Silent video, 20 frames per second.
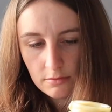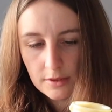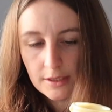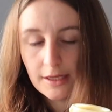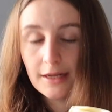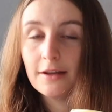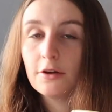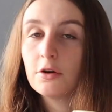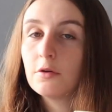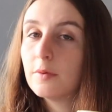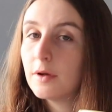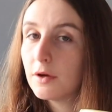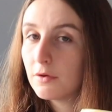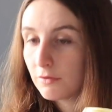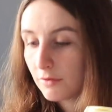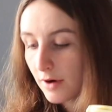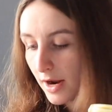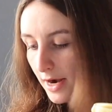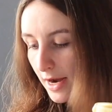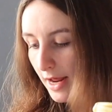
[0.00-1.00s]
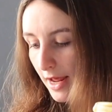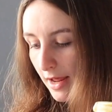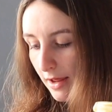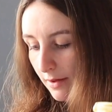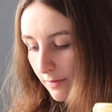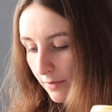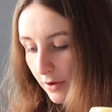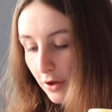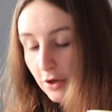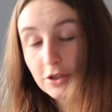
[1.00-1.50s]
It's a little bit runny
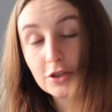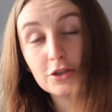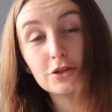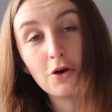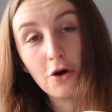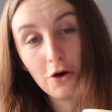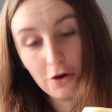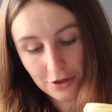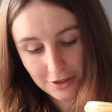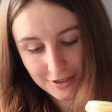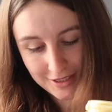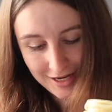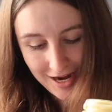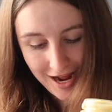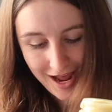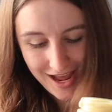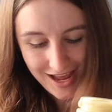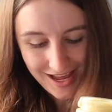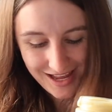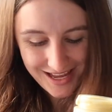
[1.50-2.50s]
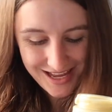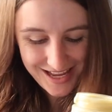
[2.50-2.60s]
because it's hot today.